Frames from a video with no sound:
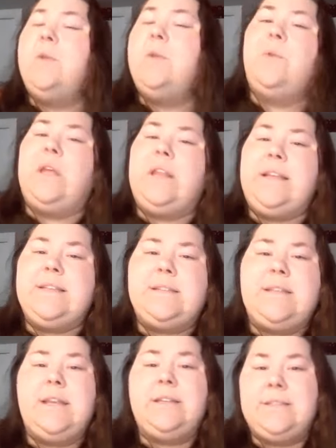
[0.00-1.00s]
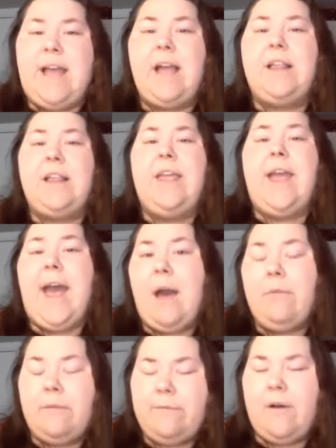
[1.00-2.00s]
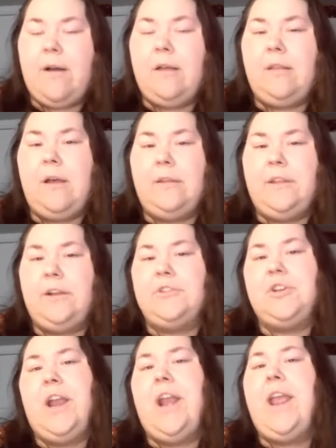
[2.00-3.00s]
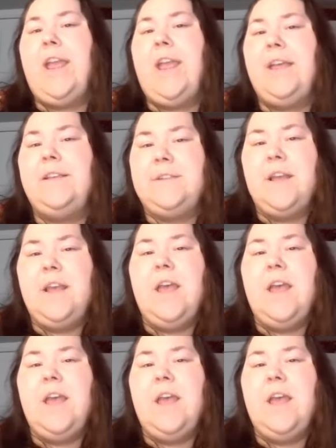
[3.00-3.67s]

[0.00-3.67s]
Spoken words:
can really see exactly how far along their training is,